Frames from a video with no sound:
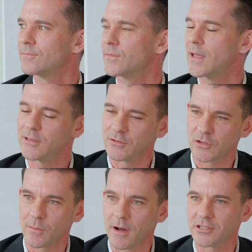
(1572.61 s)
Thank you
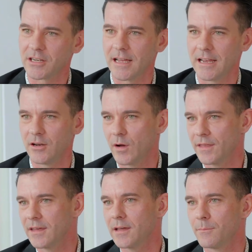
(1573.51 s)
so much. And I
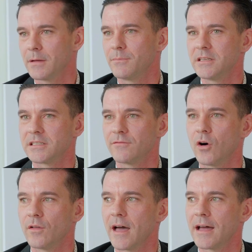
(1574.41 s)
think a big piece of
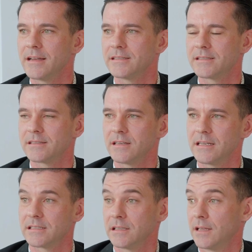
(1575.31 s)
all that is
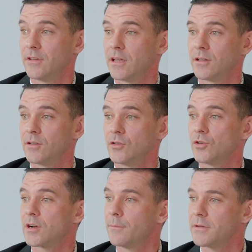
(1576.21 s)
living
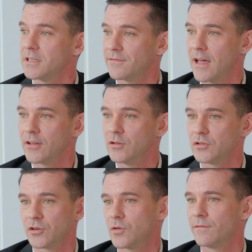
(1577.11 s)
your company's
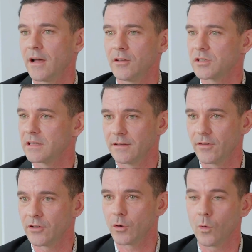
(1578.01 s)
values. Your core values can live
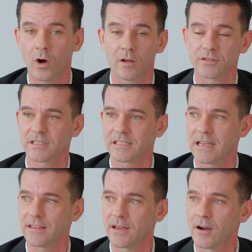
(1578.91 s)
on your wall and just
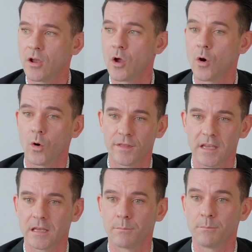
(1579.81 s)
stay there, or they
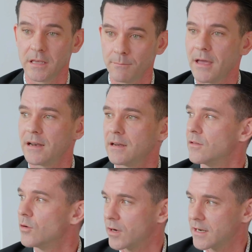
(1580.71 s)
can be embedded in
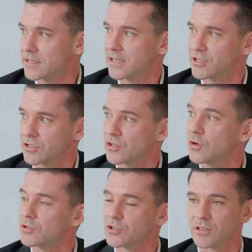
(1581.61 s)
the organization's
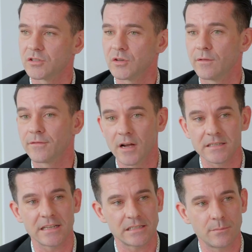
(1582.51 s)
culture. And so for
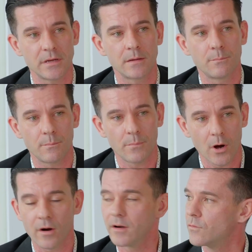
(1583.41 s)
us, that's a big
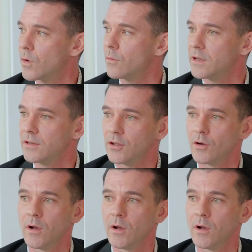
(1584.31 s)
part of what we do.